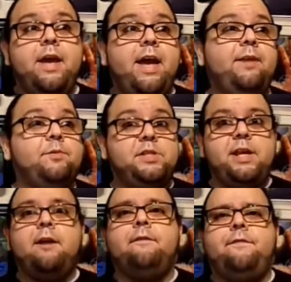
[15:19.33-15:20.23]
And it was
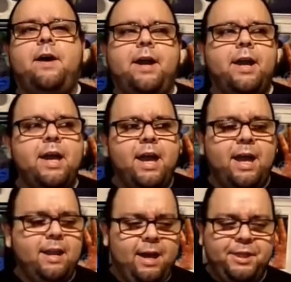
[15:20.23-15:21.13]
terrifying.
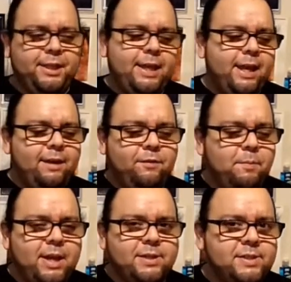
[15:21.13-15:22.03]
And I think they even
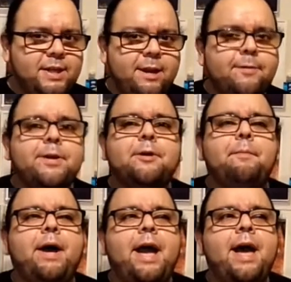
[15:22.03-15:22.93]
made it scarier
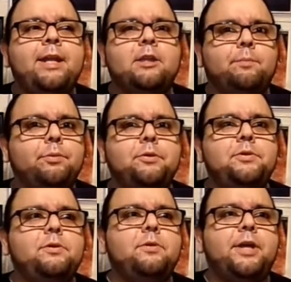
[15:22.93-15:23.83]
by adding the
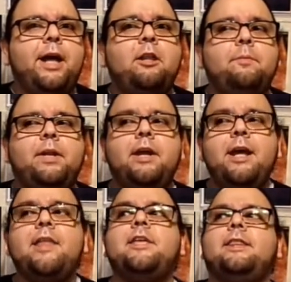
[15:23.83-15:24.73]
Bluetooth element
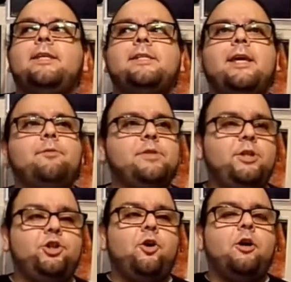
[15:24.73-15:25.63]
that this thing was
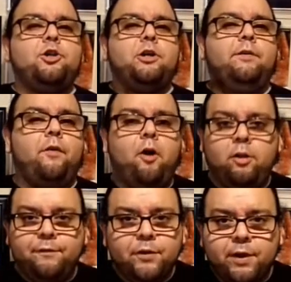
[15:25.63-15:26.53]
in charge of
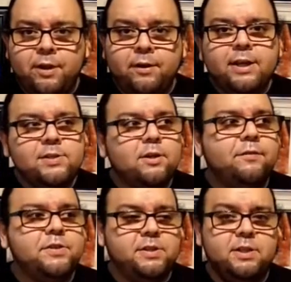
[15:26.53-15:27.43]
all of your internet
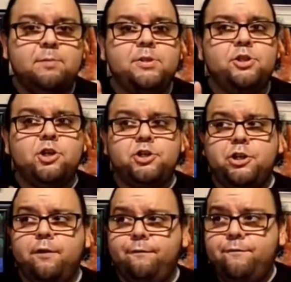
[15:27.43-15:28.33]
services. It was in charge of
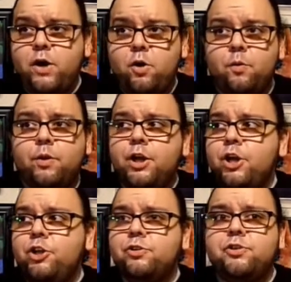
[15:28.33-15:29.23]
your phone,
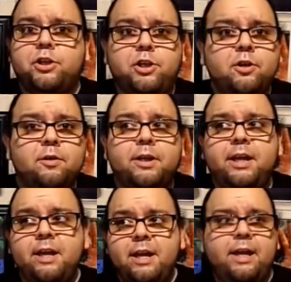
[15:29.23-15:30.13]
your
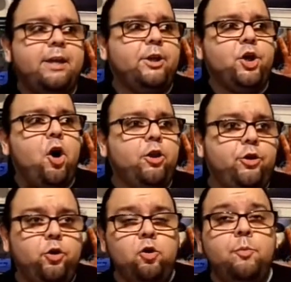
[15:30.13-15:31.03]
security. It could call
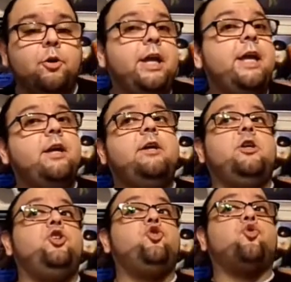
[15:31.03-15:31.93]
an Uber. It
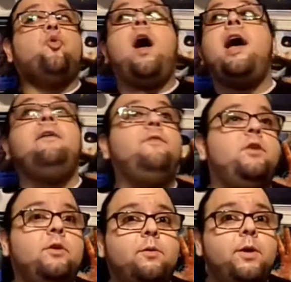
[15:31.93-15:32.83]
could drive
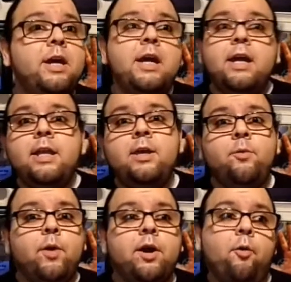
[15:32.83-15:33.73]
you
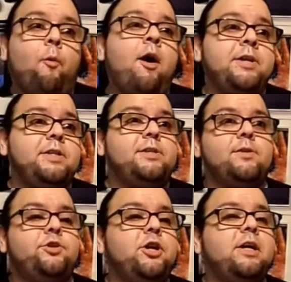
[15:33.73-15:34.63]
anywhere it wanted.
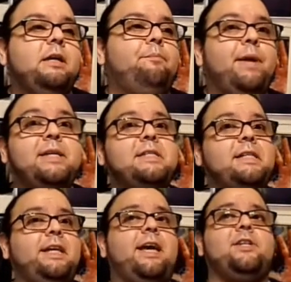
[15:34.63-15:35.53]
So Chucky
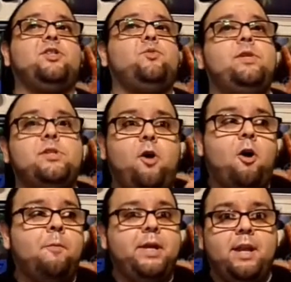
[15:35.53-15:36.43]
basically had a Swiss
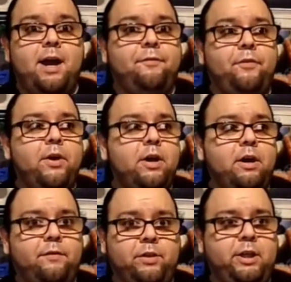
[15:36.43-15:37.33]
Army knife
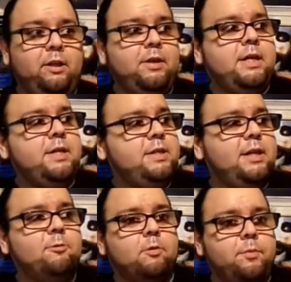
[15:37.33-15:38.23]
of a little ET
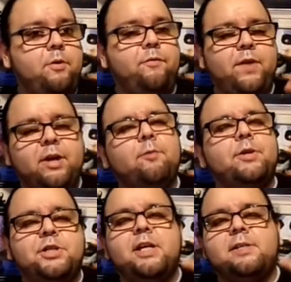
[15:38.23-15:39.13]
remote finger,
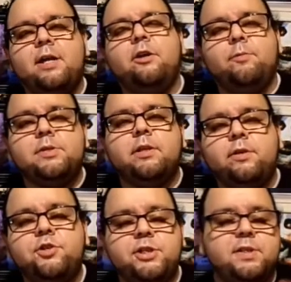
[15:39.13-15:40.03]
which, yes, I know was a
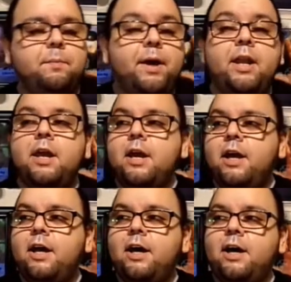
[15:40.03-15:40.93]
little cheesy, but
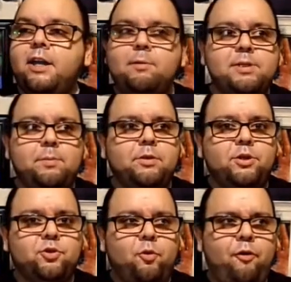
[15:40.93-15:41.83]
he was able to
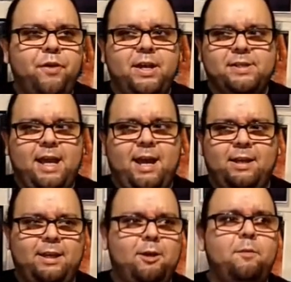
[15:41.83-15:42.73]
control things
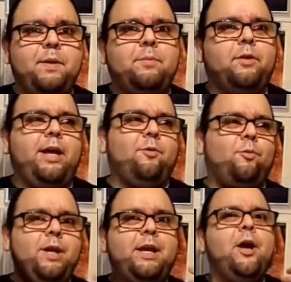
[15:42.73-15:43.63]
and kill people and
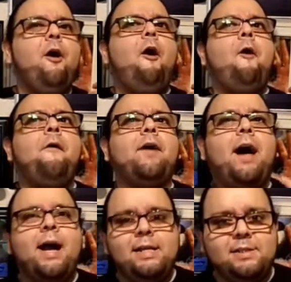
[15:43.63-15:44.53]
wreak all
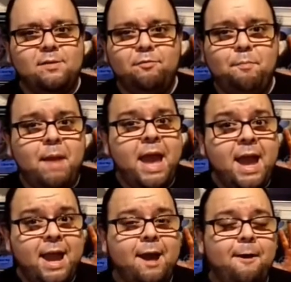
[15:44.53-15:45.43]
kinds of
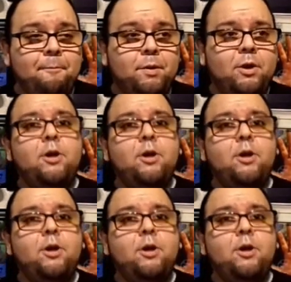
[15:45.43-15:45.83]
mayhem